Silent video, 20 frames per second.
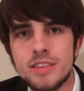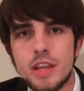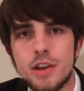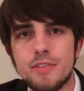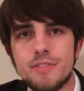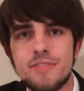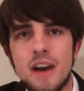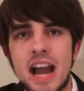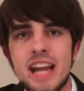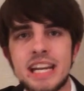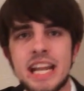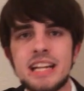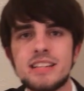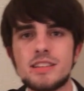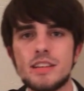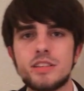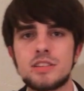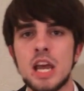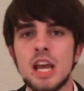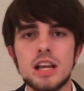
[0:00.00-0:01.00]
and their
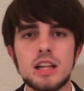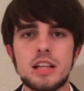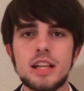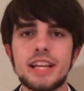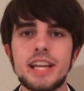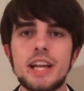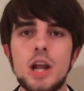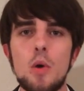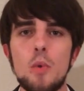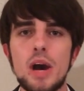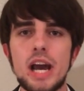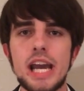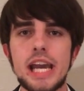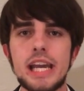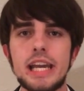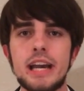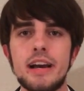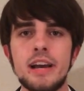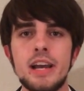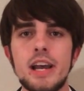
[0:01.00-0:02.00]
finances clicking
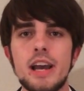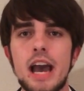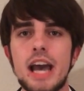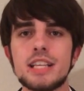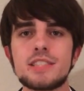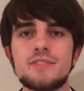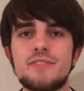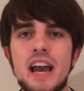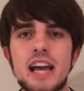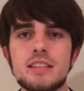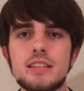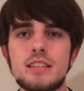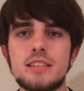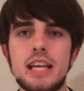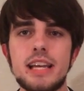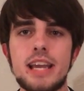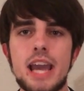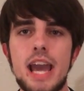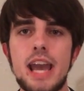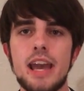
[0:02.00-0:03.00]
away as fast as
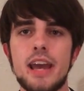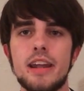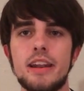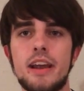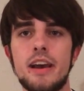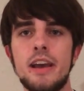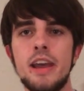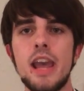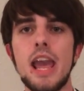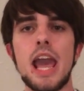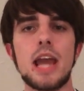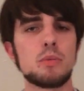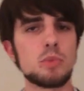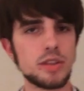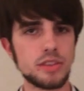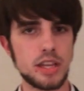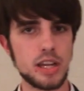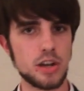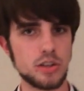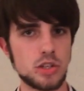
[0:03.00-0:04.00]
they can. And
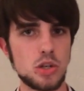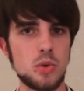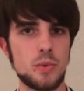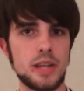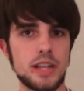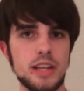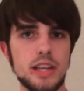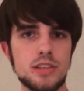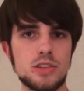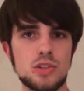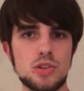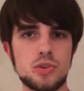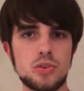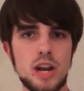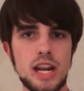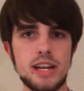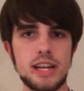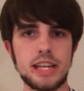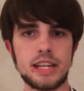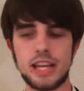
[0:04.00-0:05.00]
what they are doing is
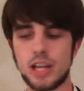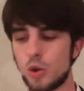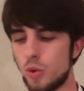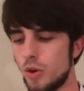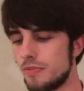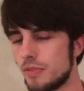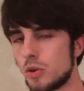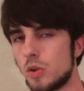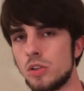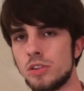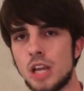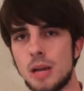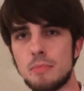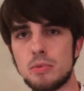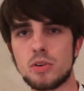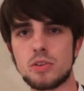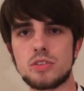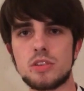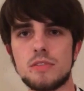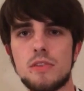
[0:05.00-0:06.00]
trading equivocal
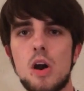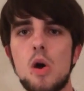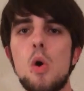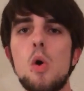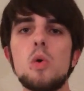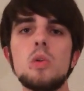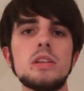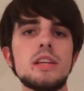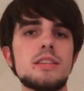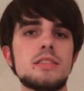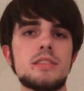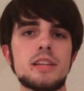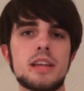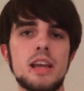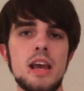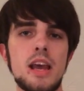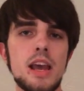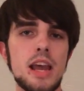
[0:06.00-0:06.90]
numbers of holistic